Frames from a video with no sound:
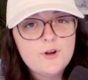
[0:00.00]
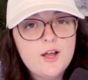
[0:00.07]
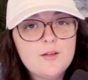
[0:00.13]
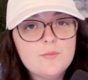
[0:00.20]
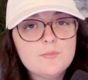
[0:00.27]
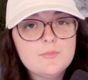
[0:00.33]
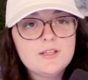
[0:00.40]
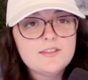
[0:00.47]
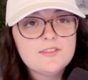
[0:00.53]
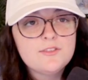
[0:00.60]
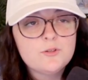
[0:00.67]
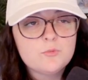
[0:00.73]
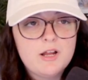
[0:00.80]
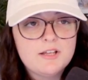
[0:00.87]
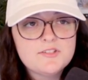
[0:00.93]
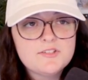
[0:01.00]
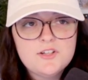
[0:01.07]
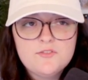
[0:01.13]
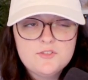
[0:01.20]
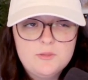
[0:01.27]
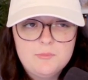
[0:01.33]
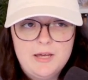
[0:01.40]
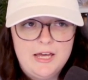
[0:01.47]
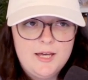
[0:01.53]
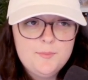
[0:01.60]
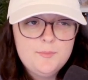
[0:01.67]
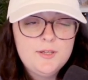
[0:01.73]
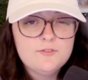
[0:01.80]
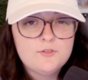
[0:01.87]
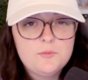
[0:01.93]
from the rest of the
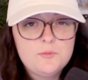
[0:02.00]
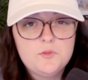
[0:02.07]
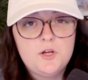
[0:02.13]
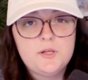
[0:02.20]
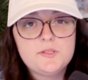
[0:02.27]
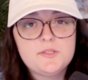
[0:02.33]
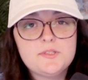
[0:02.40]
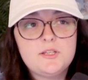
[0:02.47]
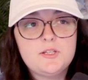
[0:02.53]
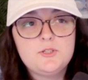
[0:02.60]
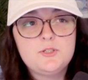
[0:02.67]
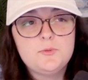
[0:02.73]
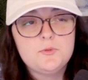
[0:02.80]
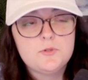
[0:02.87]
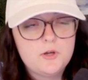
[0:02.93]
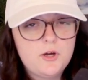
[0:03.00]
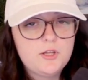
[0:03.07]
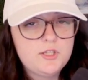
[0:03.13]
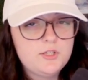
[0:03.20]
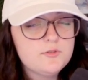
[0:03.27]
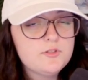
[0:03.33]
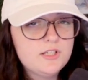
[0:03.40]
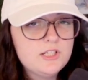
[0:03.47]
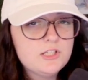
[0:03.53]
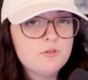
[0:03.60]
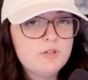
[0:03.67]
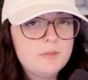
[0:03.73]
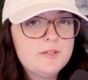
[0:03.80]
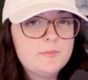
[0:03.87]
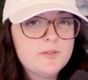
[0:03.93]
map and from lots that do not use any
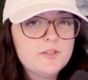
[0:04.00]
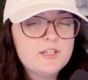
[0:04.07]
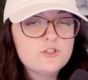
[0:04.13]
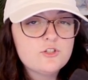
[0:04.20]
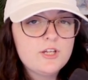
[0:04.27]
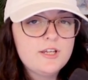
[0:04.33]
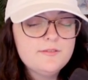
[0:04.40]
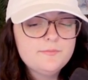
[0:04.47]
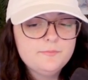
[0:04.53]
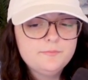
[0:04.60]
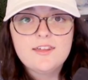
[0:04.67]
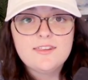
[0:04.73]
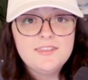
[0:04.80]
terrain manipulation.